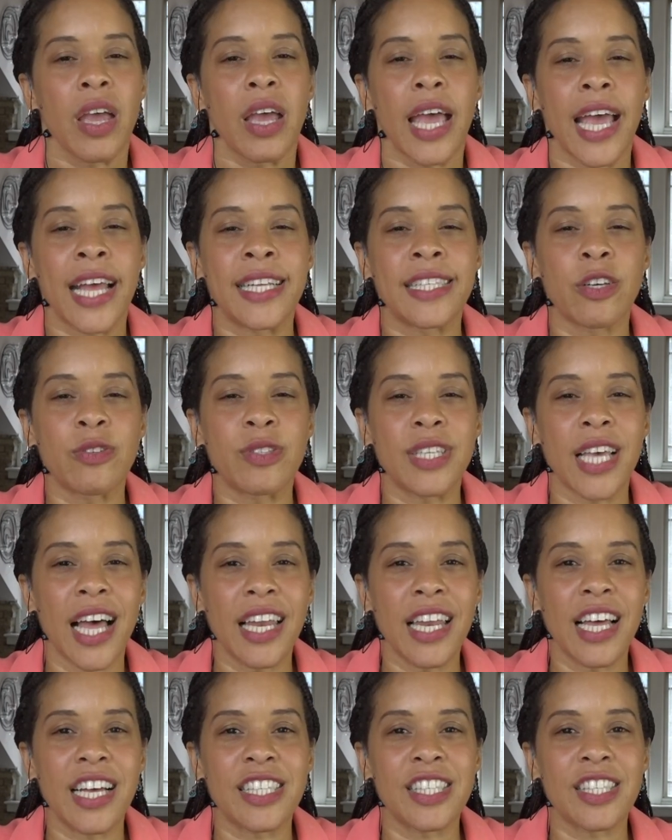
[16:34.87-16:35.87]
And so
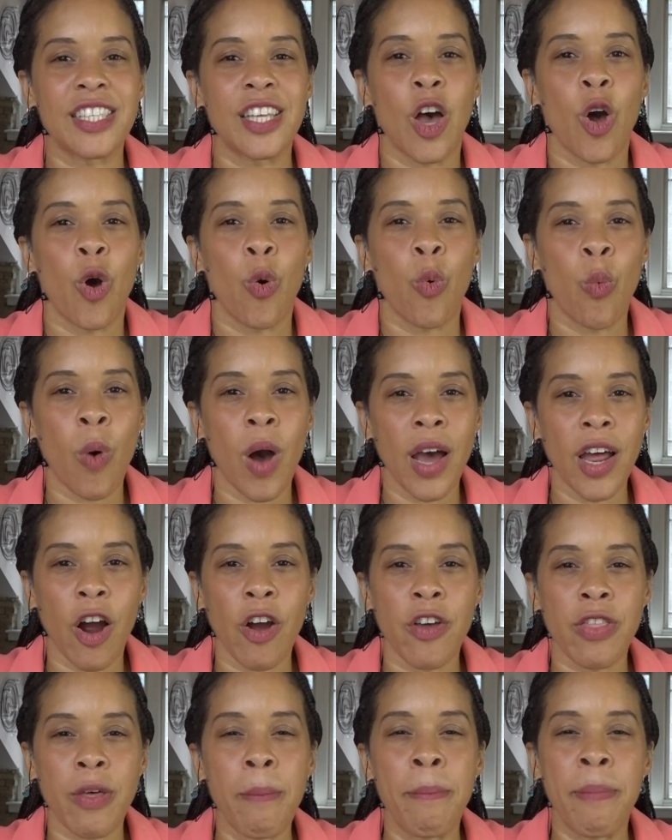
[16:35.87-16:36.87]
tell us, what
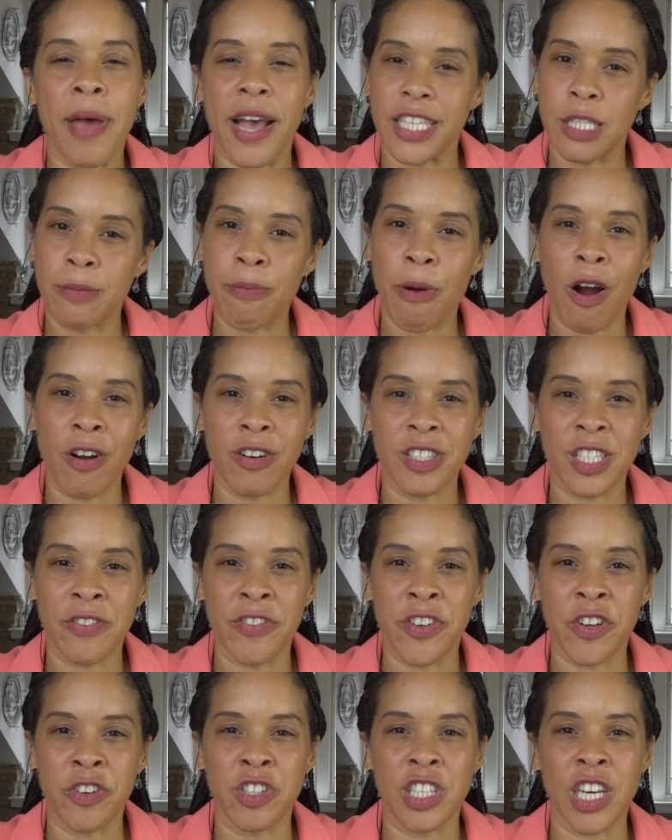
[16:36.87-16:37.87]
are the best parts of
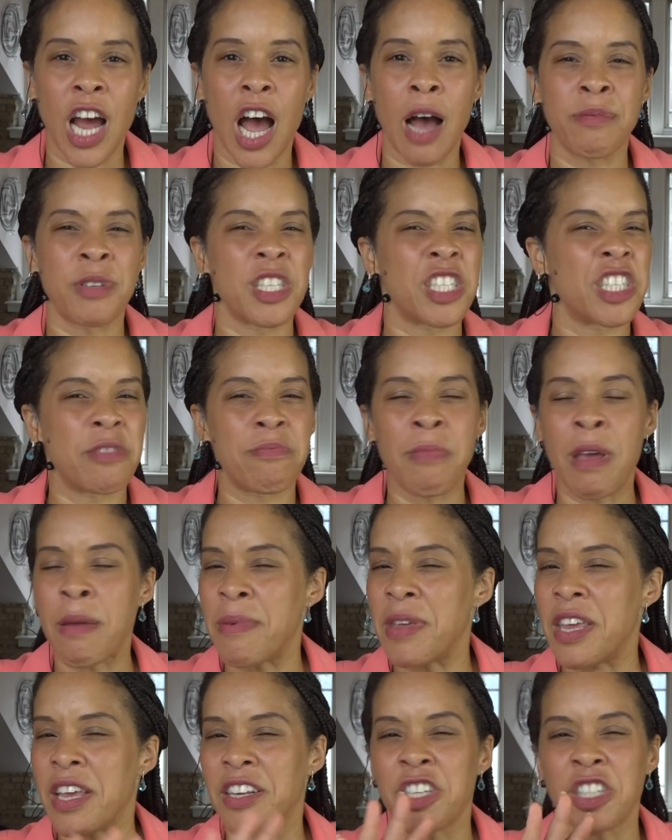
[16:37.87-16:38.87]
your job? Just
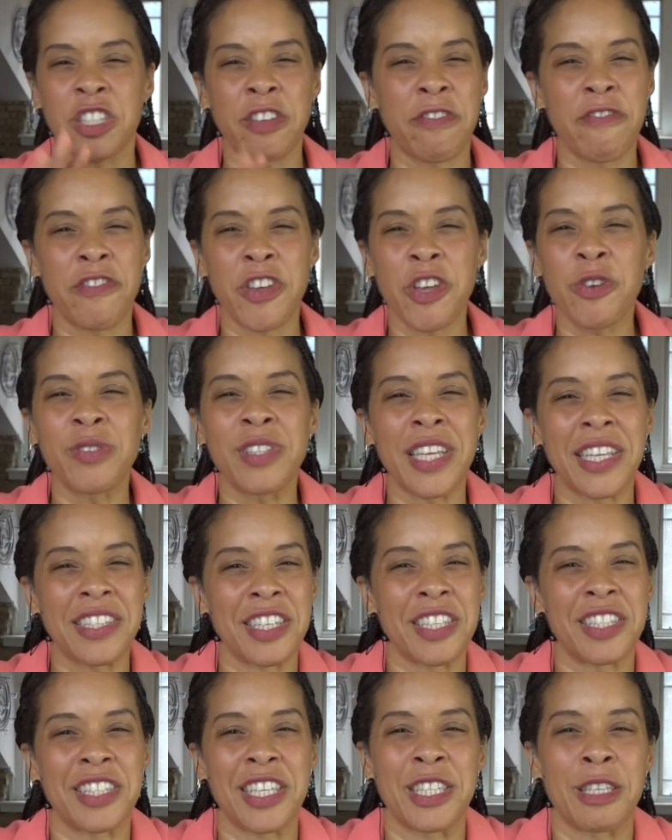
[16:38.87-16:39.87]
a few
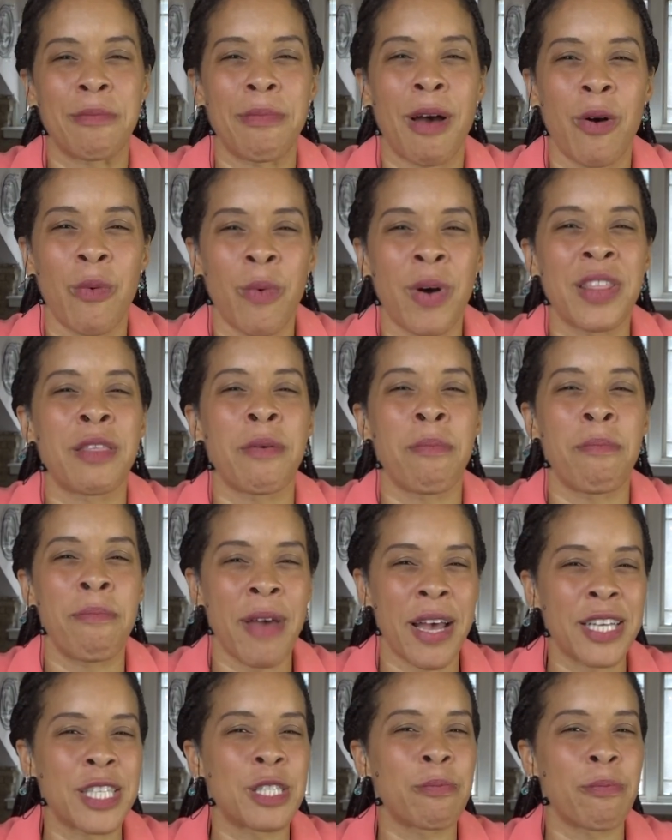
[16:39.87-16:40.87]
sentences about what the
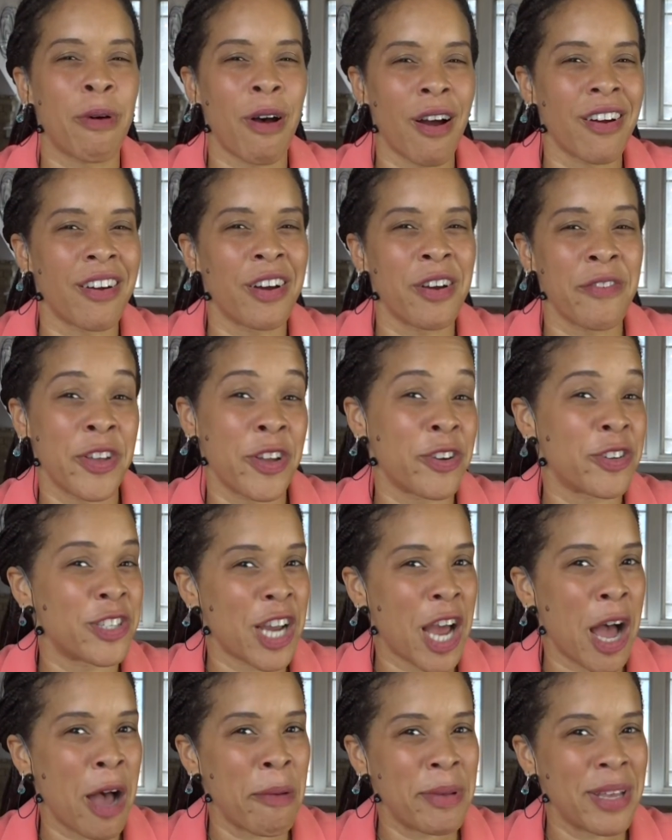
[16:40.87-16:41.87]
best part of your
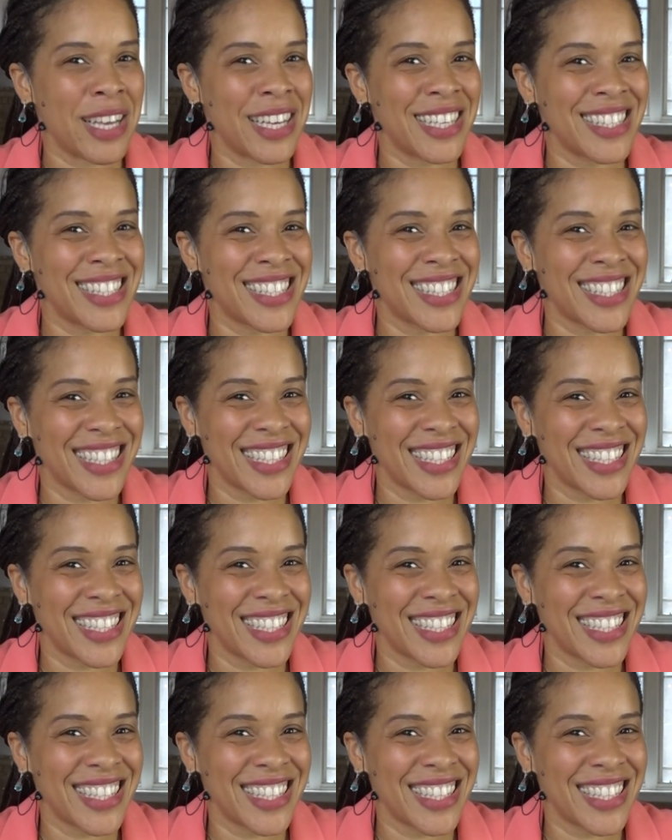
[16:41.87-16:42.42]
job is.